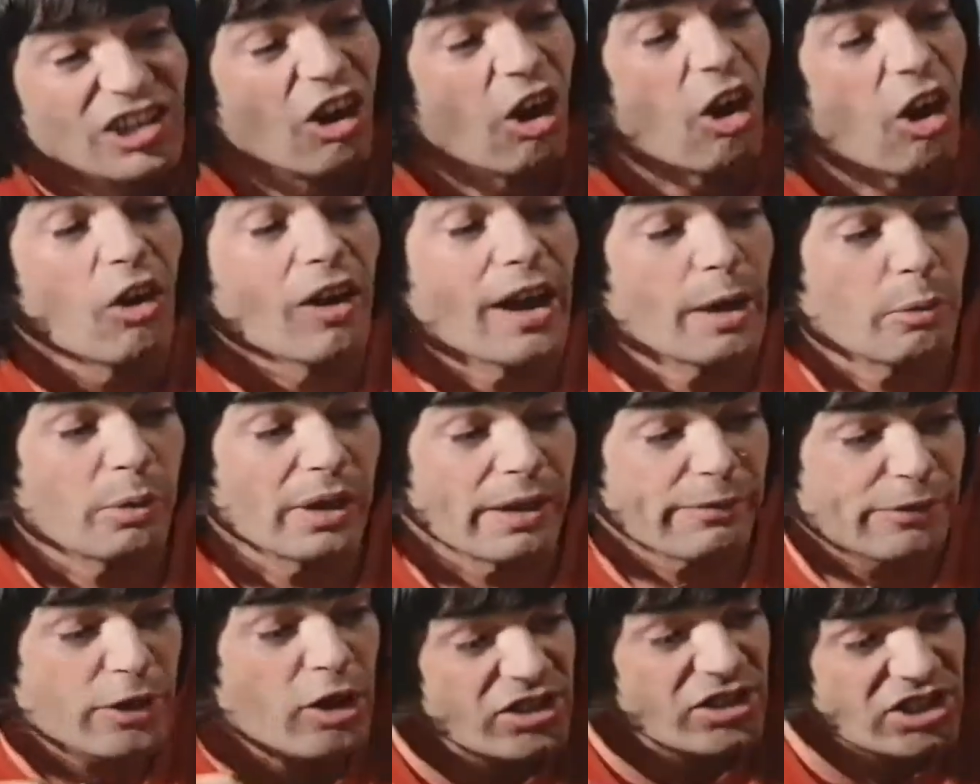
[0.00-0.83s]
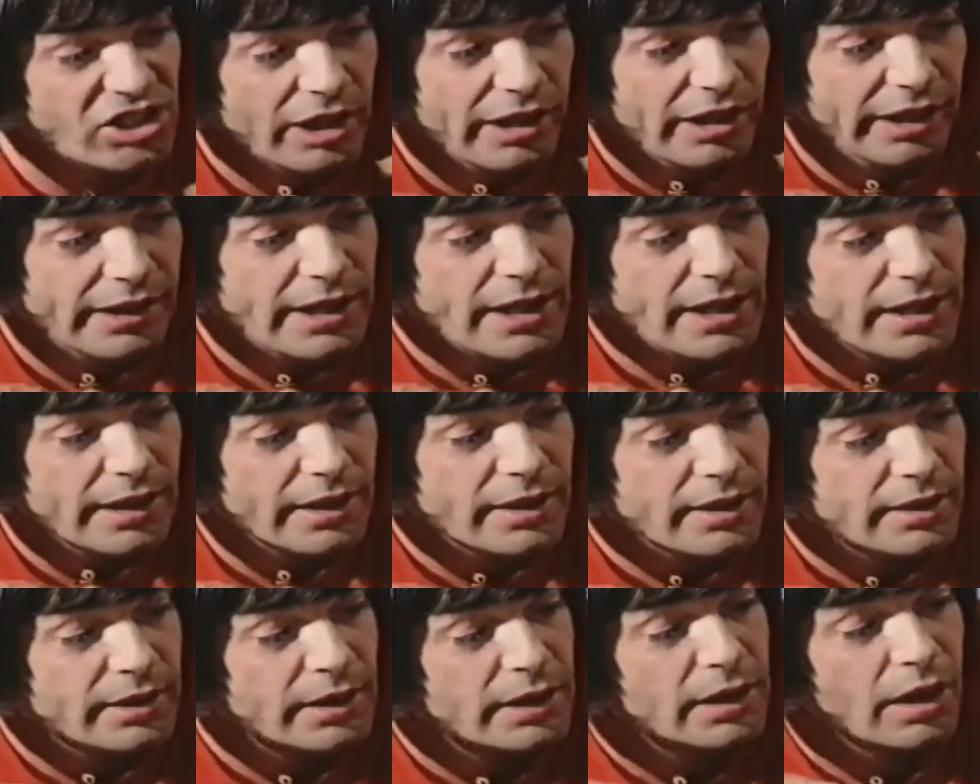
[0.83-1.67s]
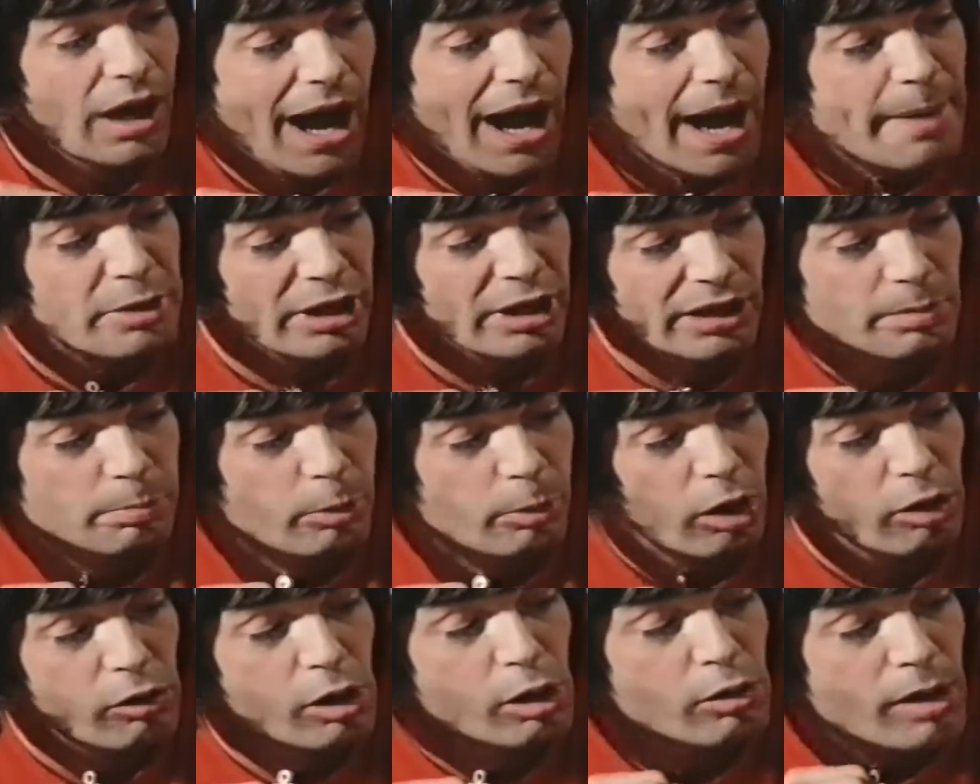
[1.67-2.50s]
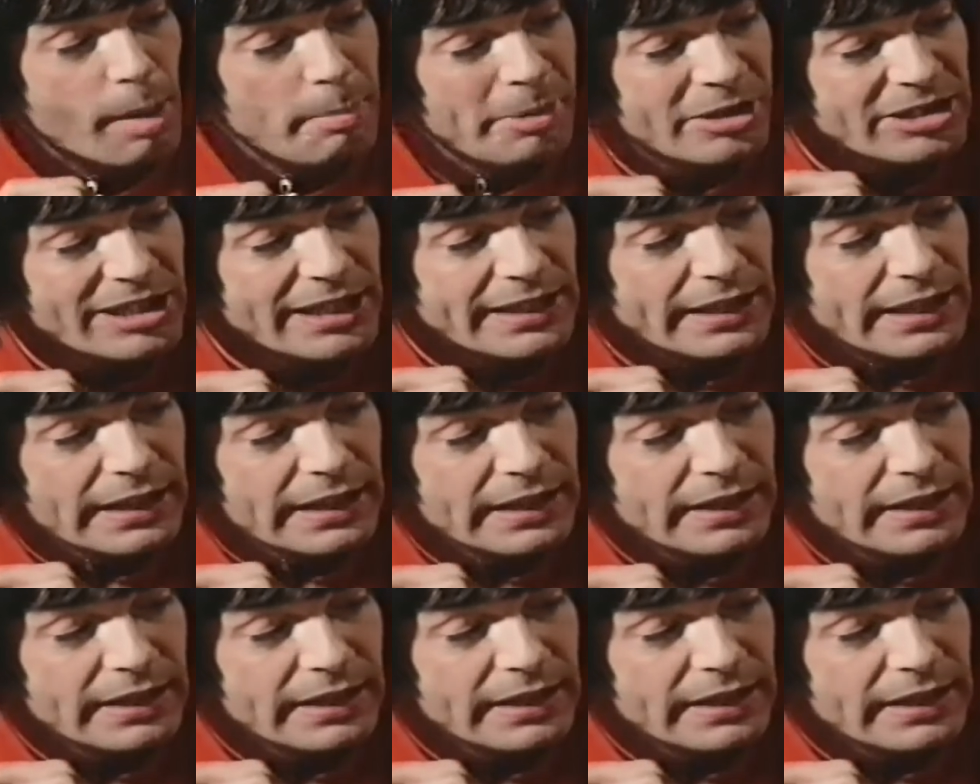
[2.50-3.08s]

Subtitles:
All right, well, if you're staying here, I'm going to borrow a rubber dinghy.